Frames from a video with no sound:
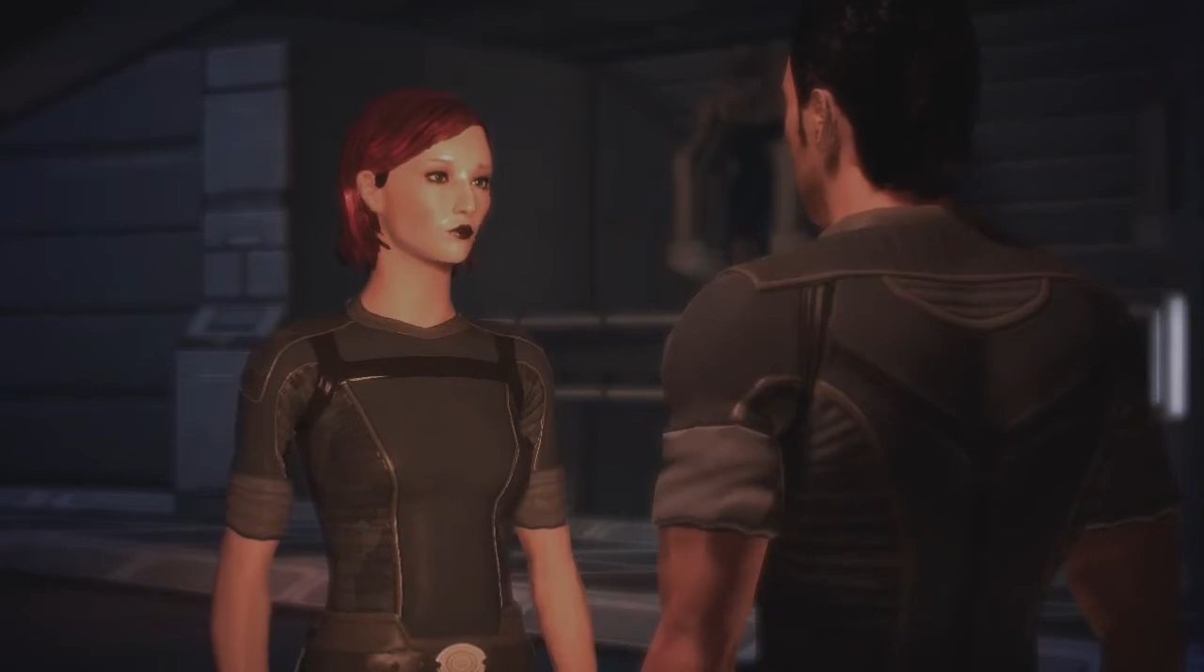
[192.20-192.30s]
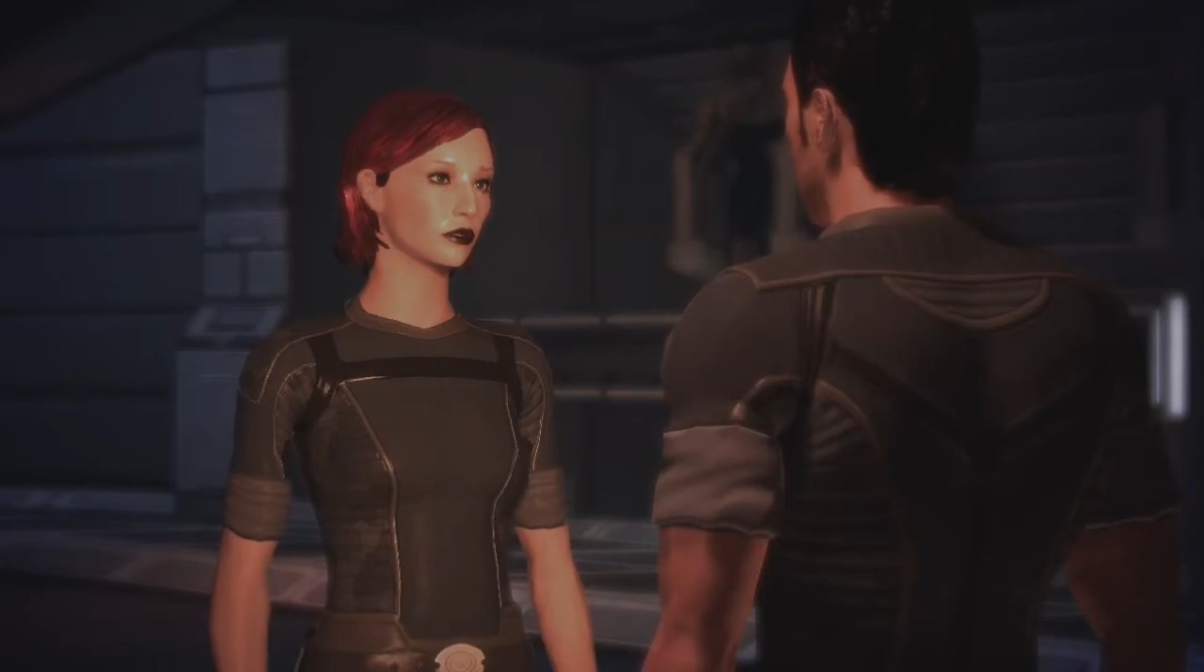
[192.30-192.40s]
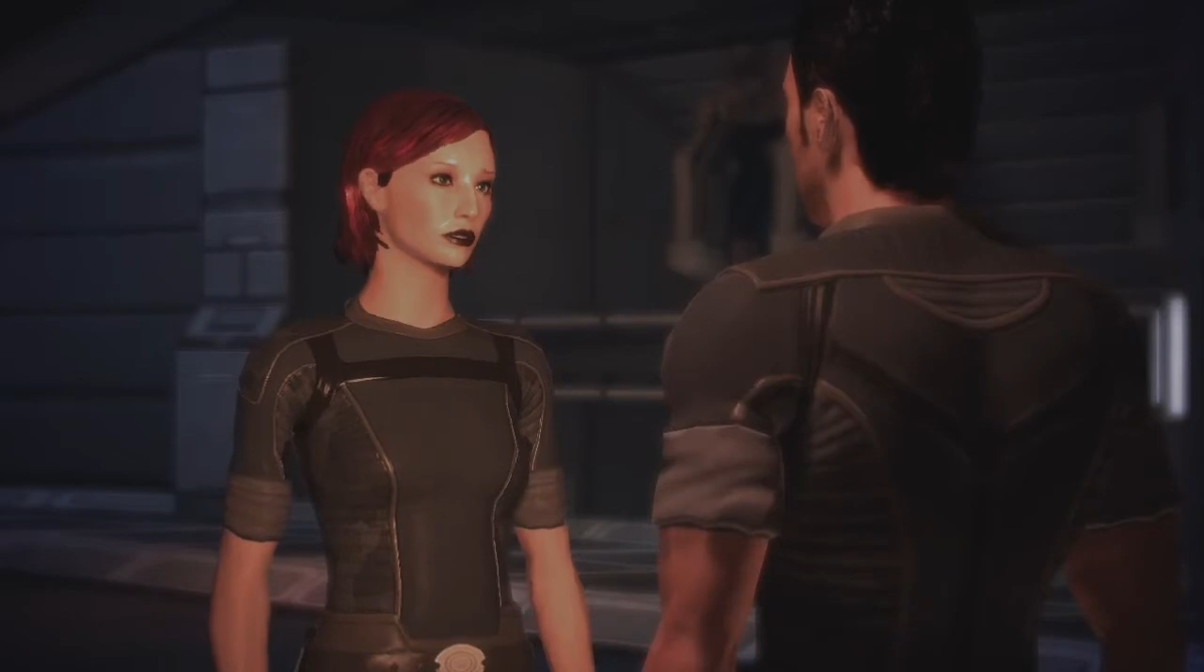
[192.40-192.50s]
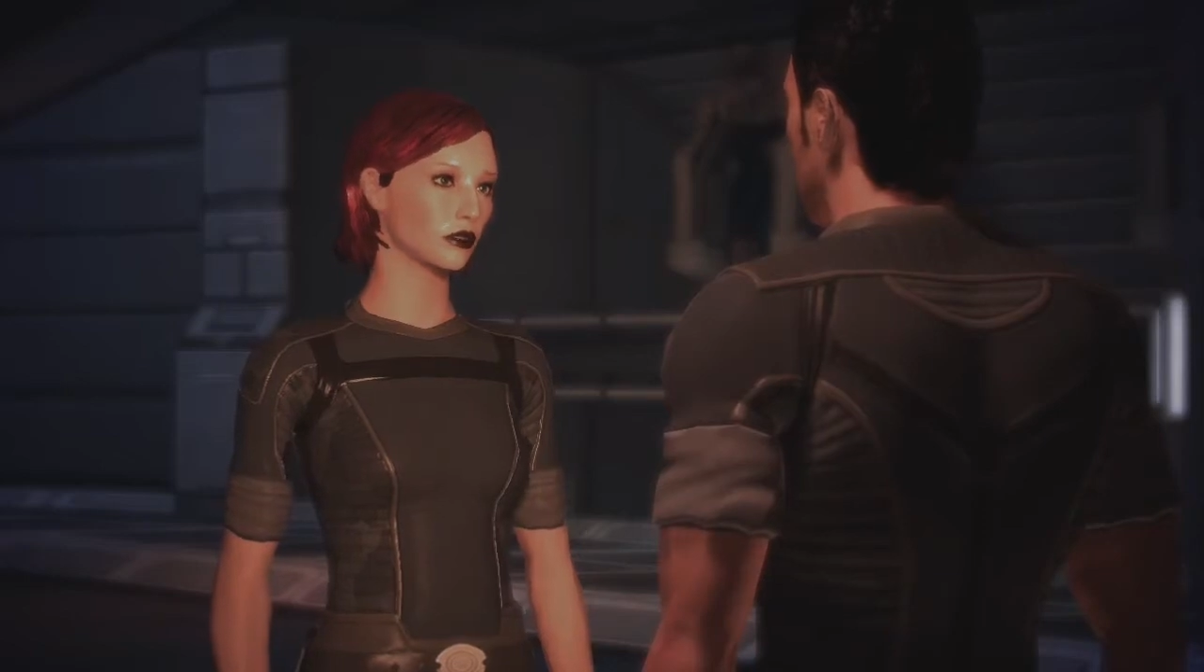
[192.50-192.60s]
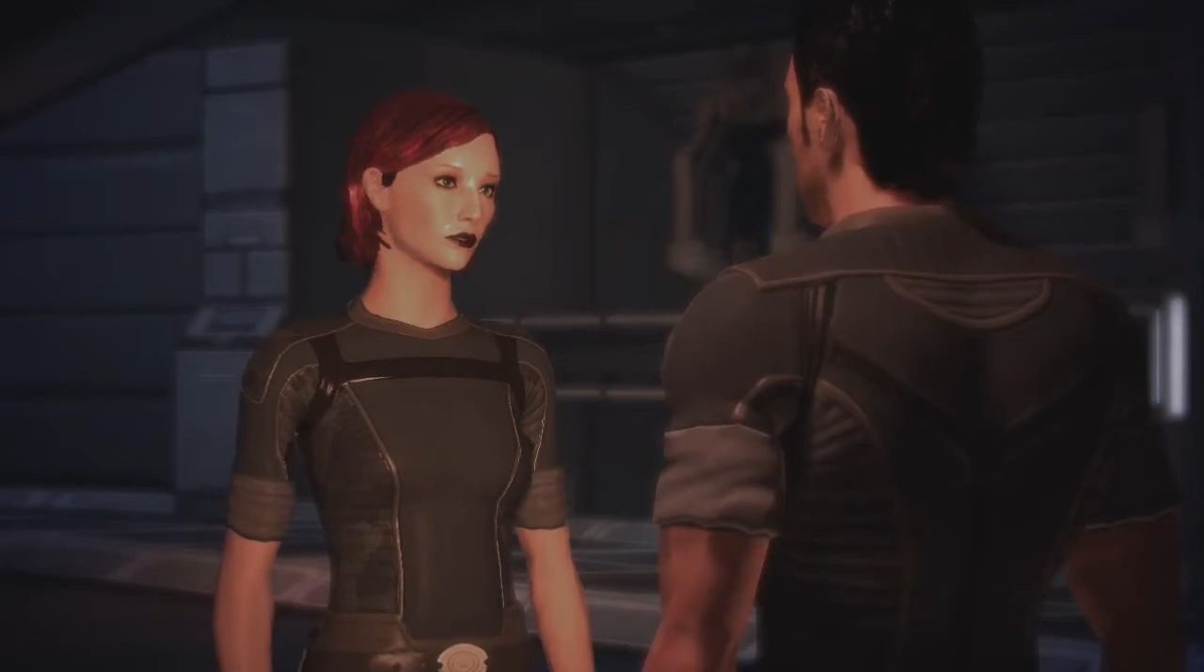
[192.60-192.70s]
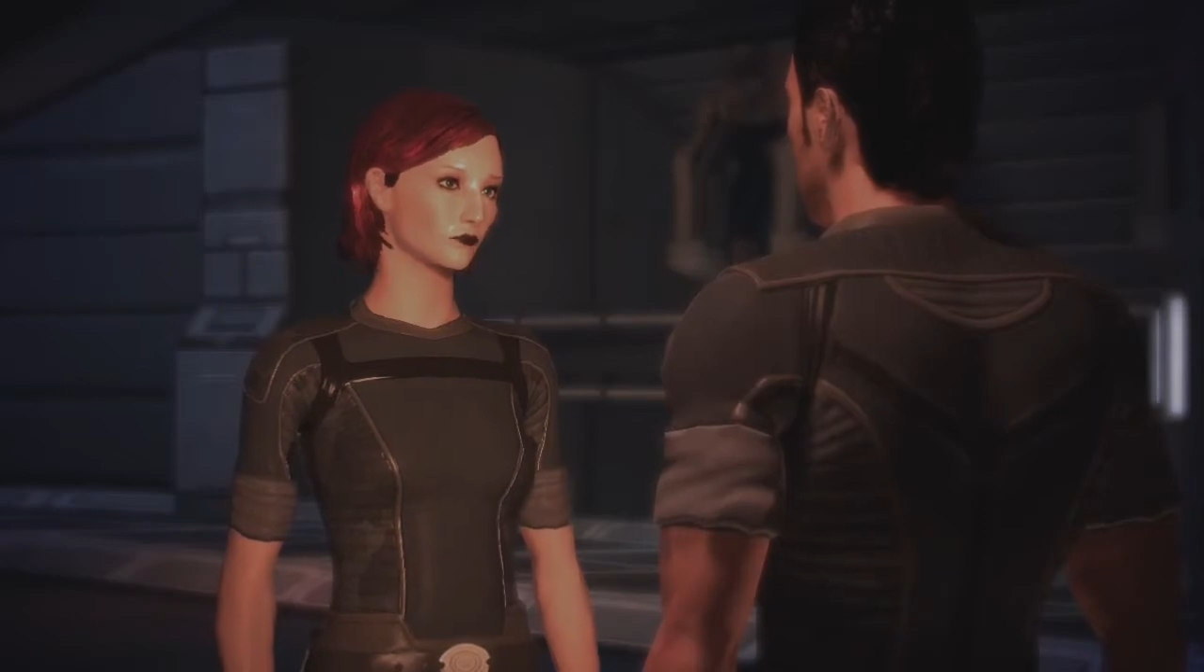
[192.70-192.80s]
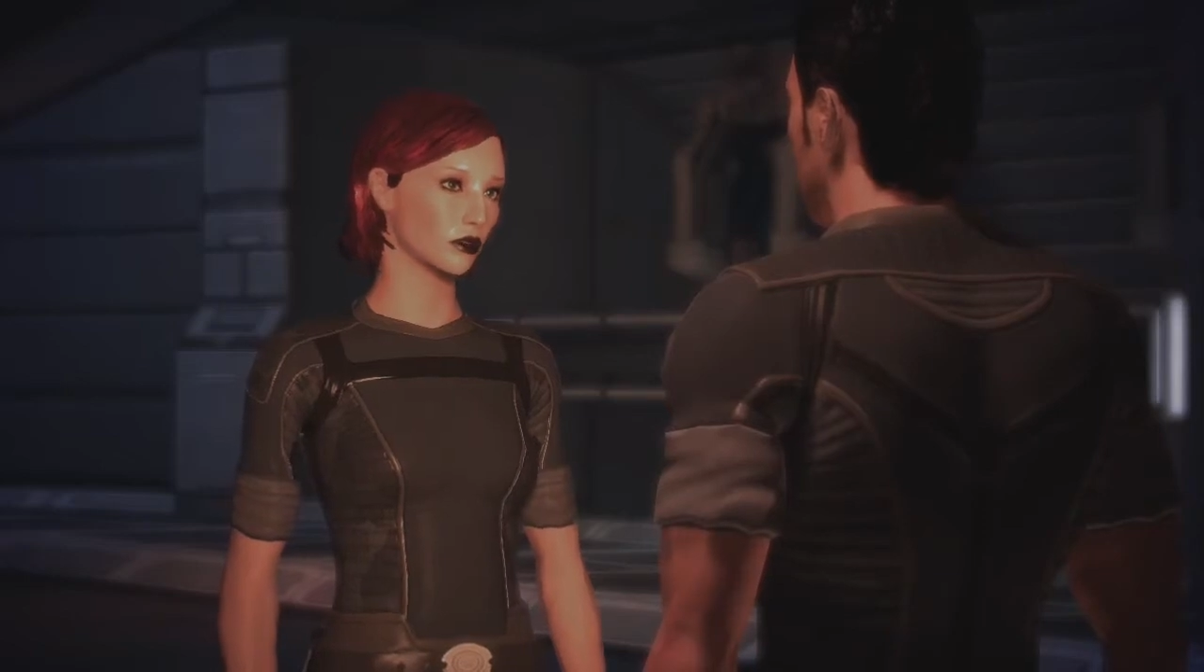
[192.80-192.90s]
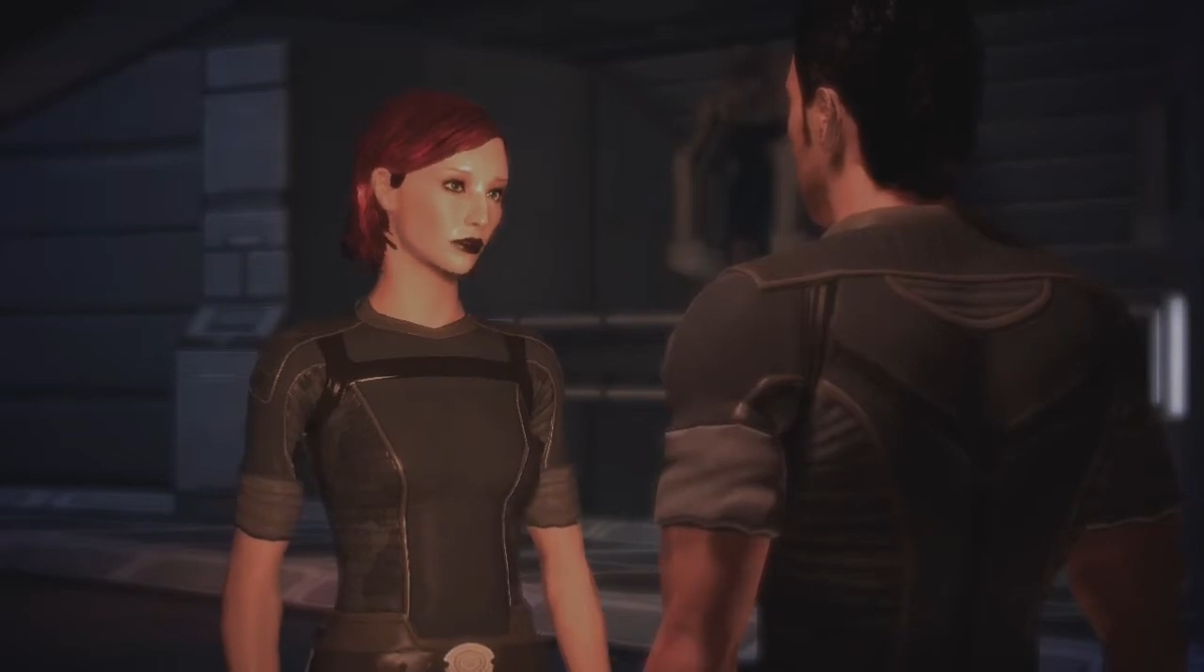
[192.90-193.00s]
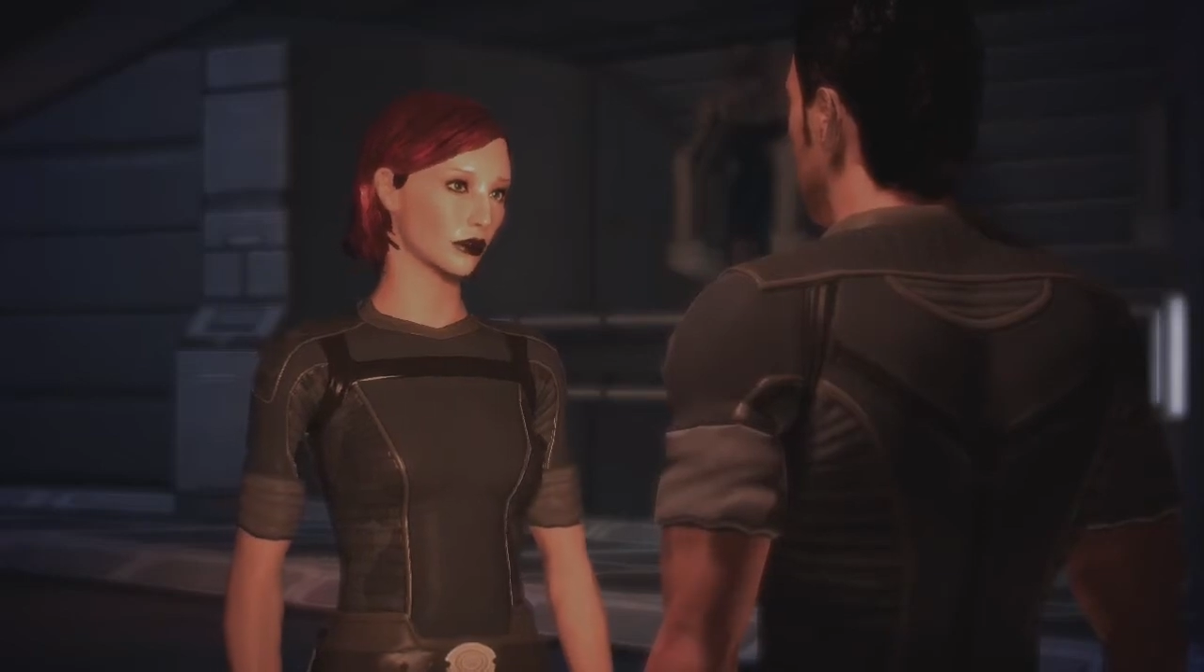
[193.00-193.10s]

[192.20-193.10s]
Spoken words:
to help a girl you